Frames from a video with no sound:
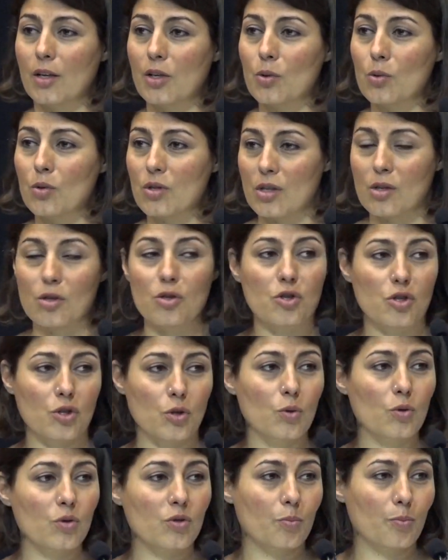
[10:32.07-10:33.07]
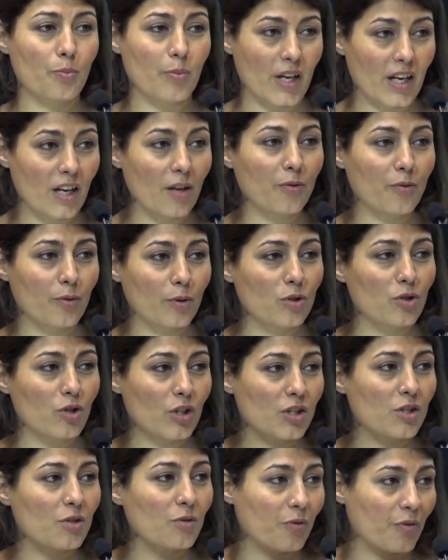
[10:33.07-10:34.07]
using shoes, barefoot,
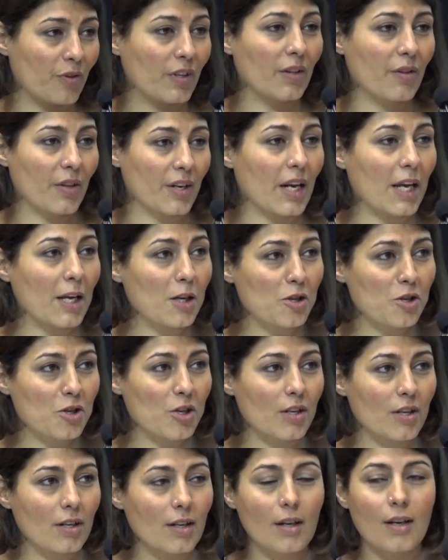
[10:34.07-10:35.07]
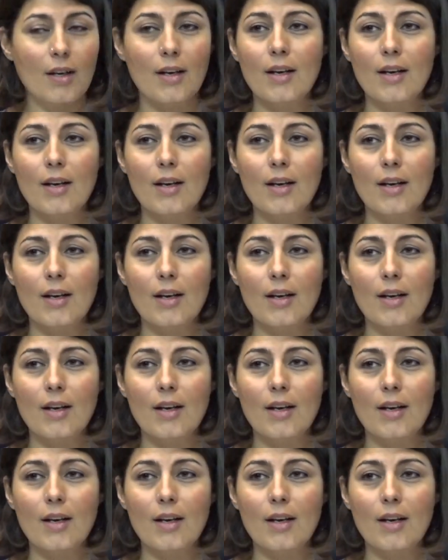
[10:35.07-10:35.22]
just to feel the nature.